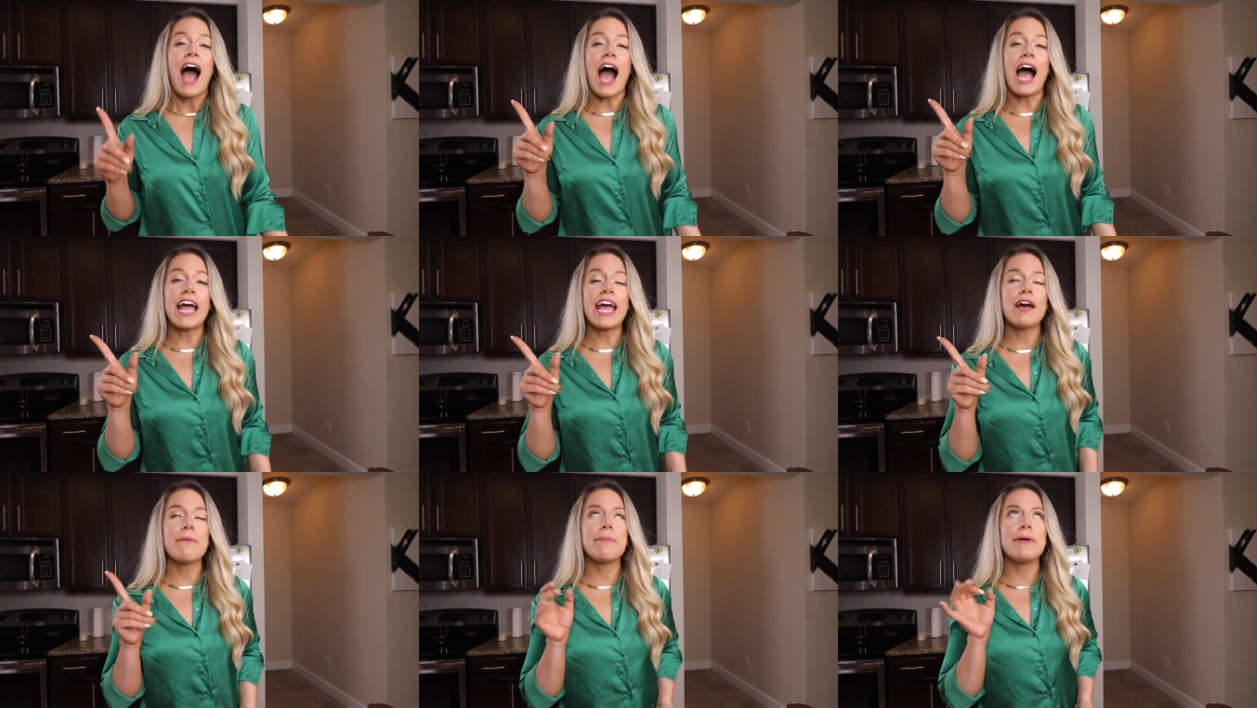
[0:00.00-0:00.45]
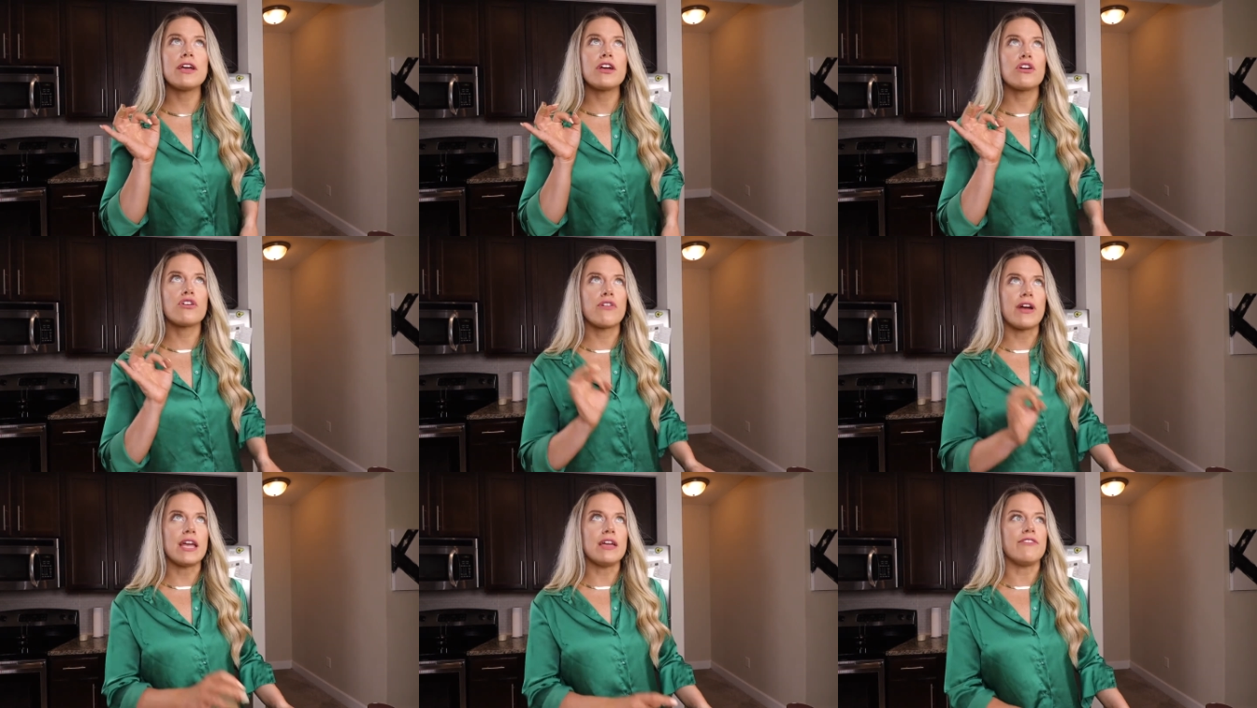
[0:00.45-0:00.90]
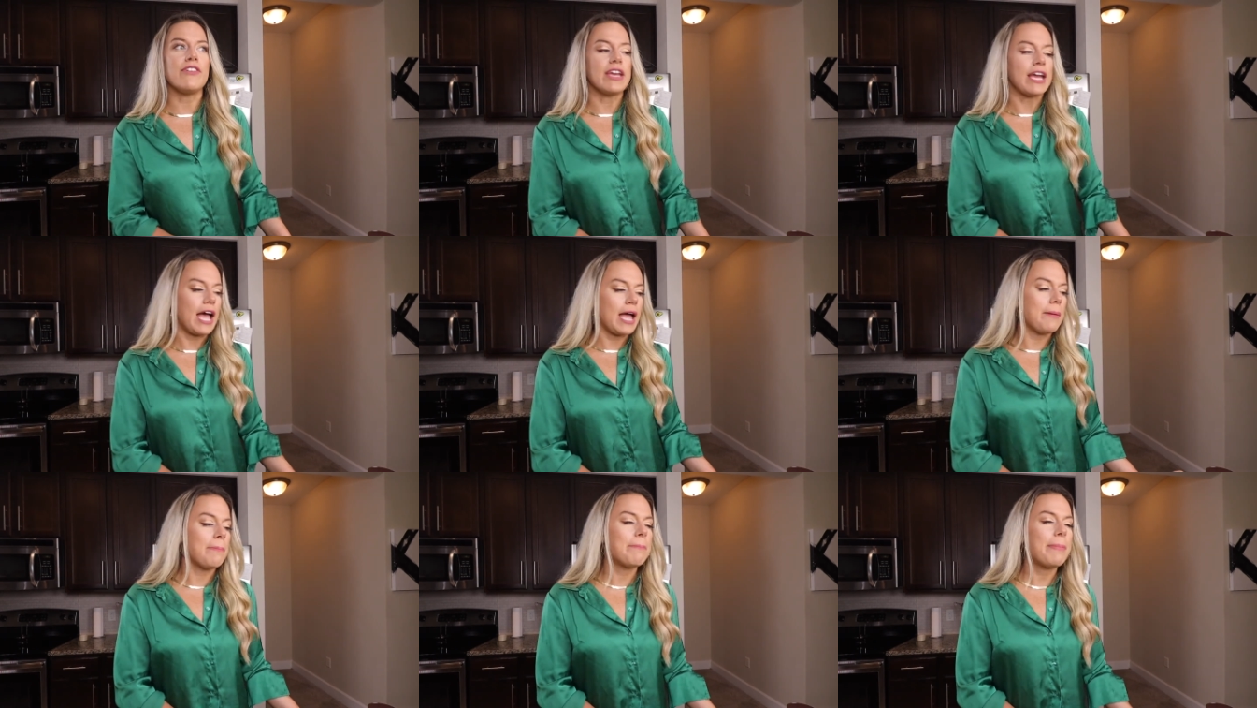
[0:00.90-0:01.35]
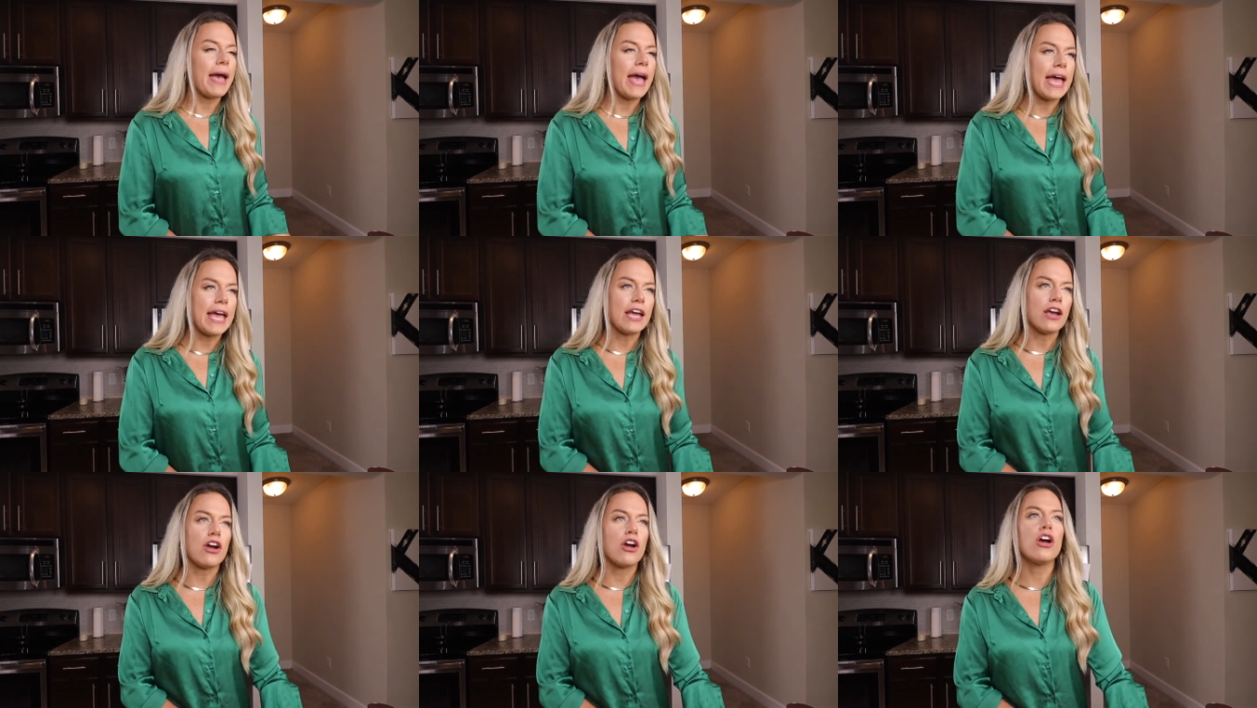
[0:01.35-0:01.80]
I have been craving a
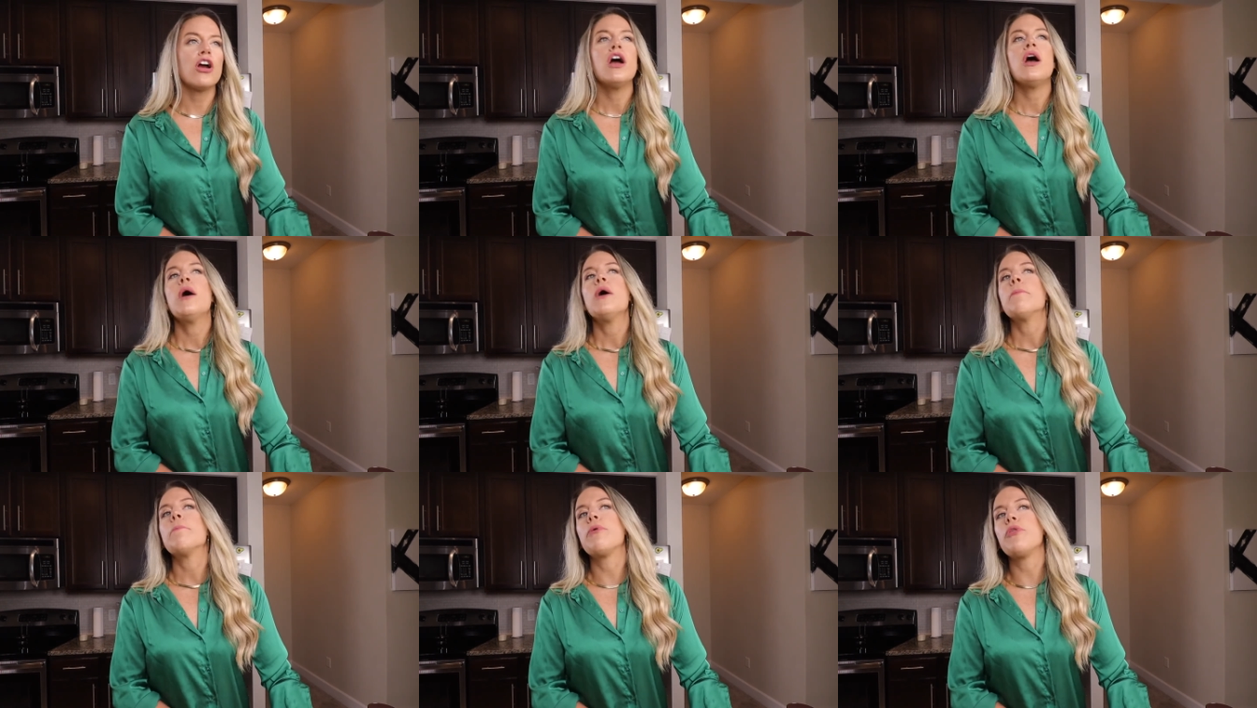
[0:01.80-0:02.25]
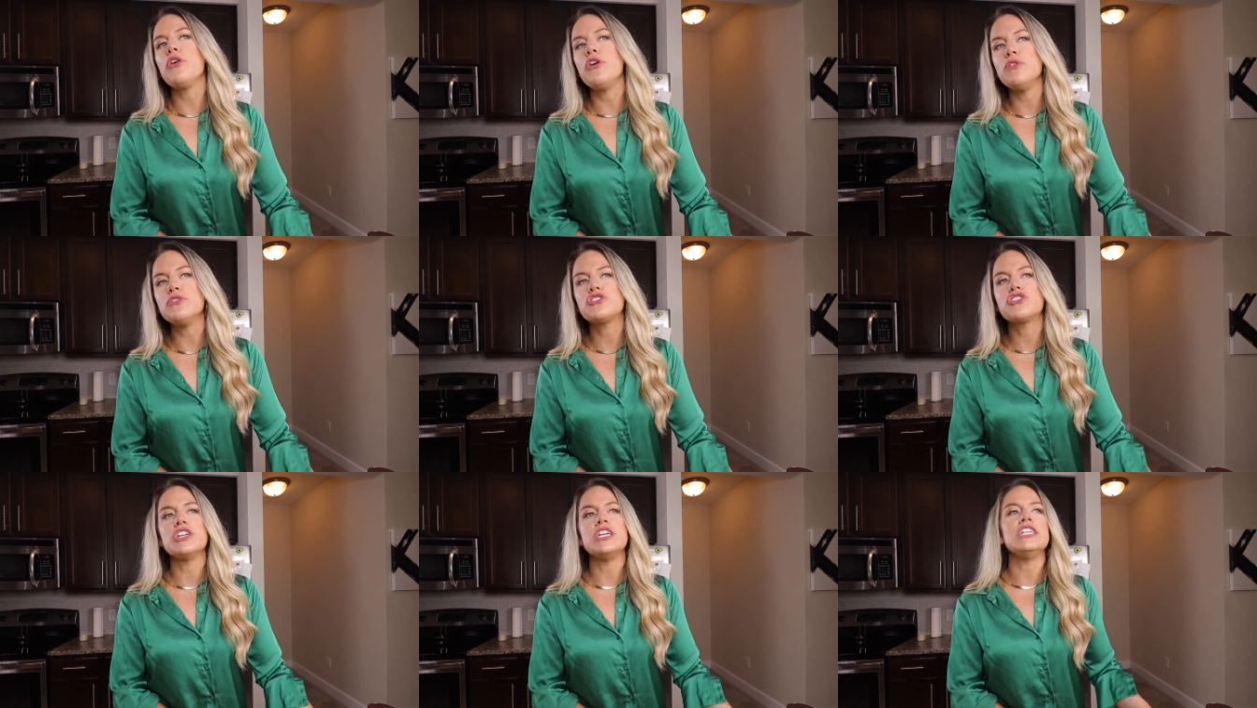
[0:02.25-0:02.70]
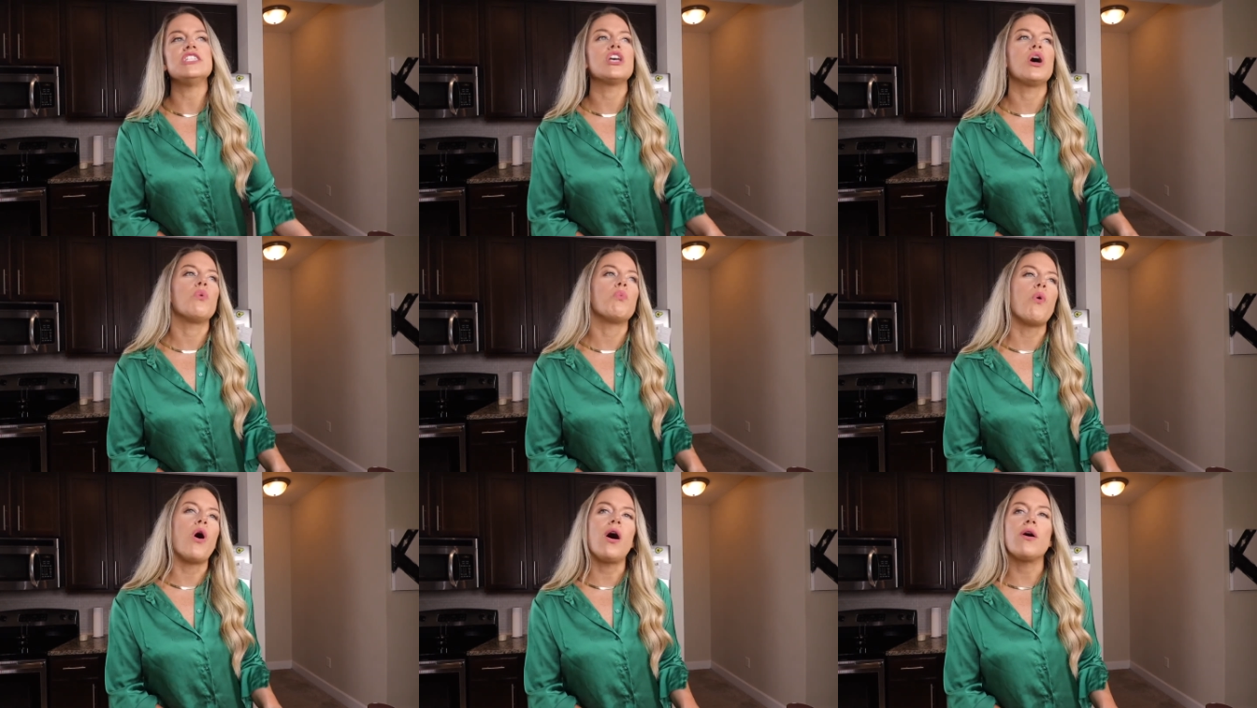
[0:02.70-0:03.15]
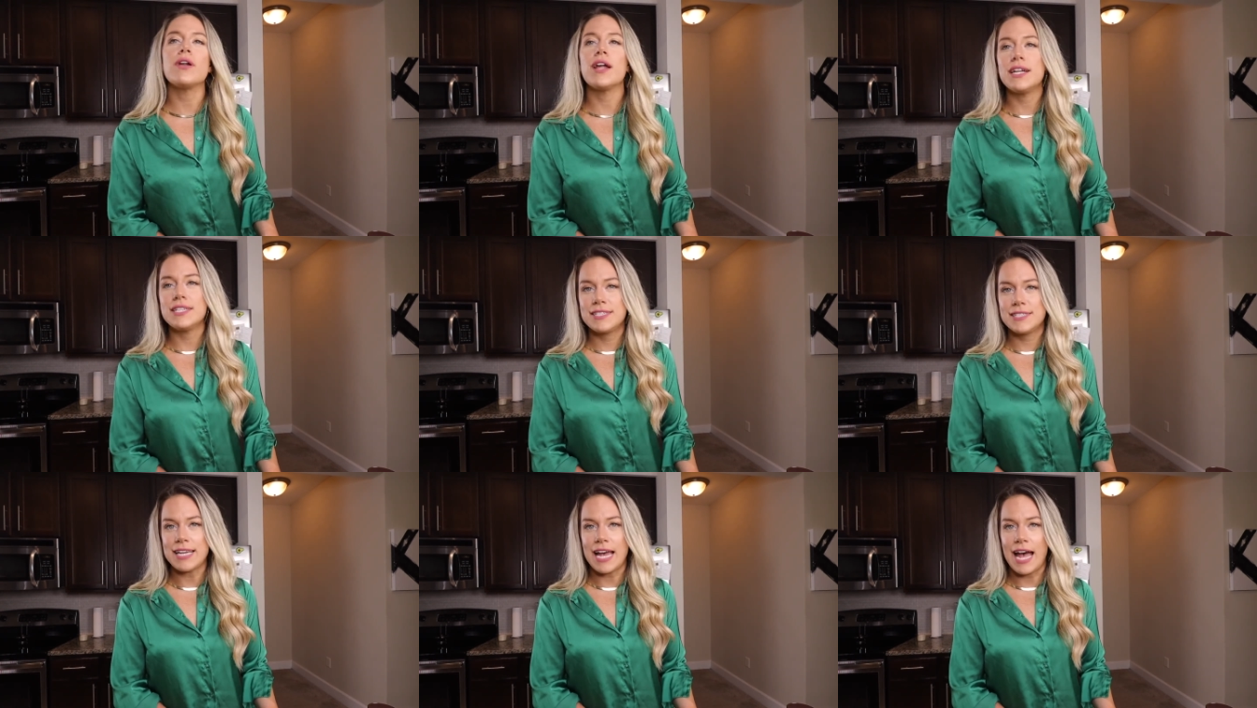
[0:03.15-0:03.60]
pear, blue cheese,
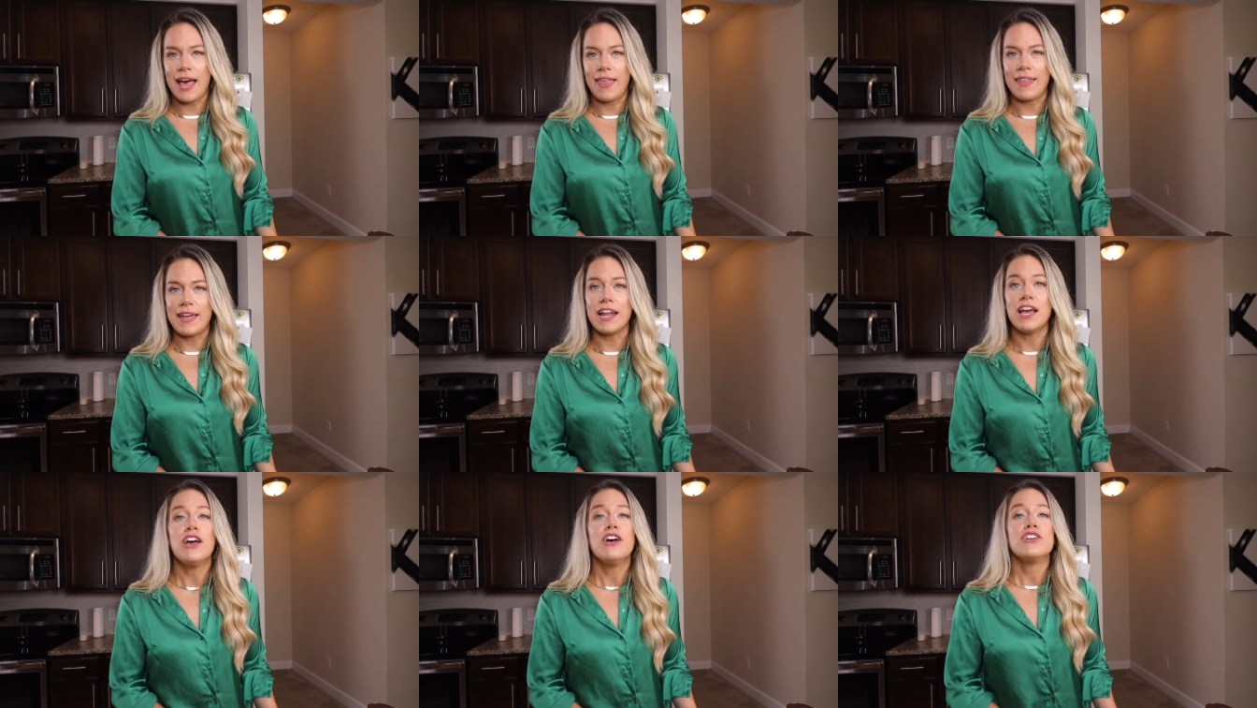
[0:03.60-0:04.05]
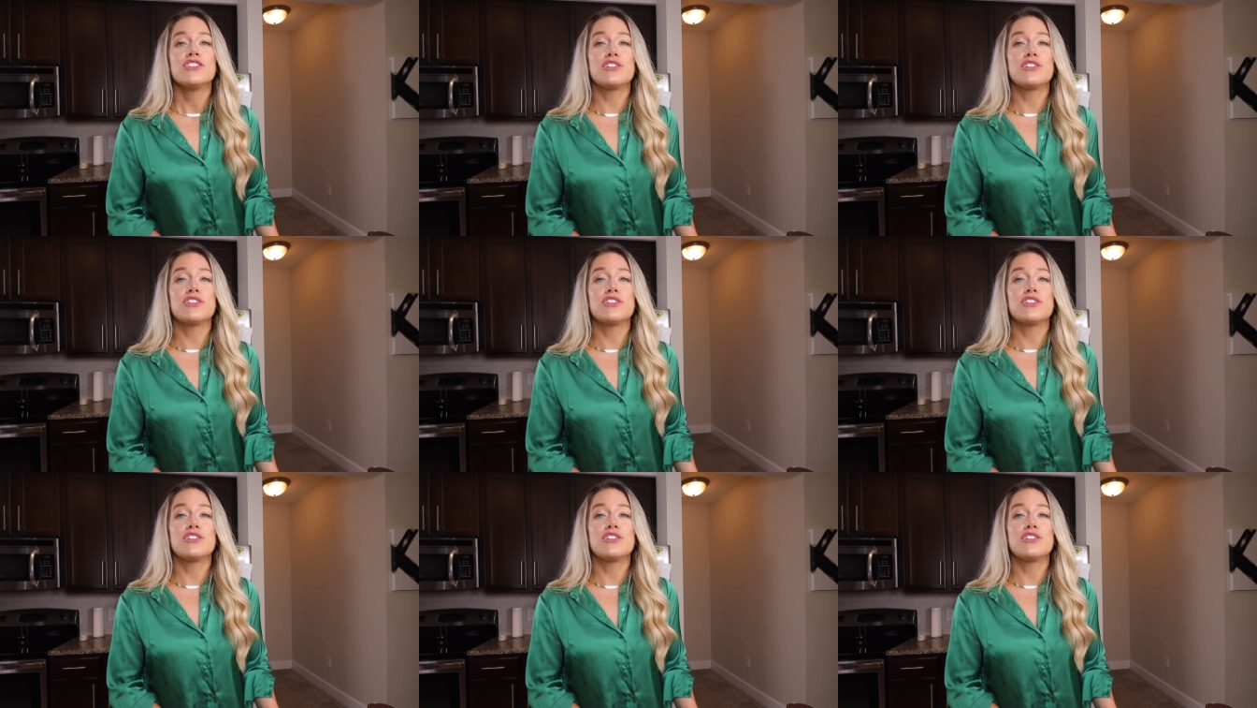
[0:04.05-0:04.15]
walnut salad.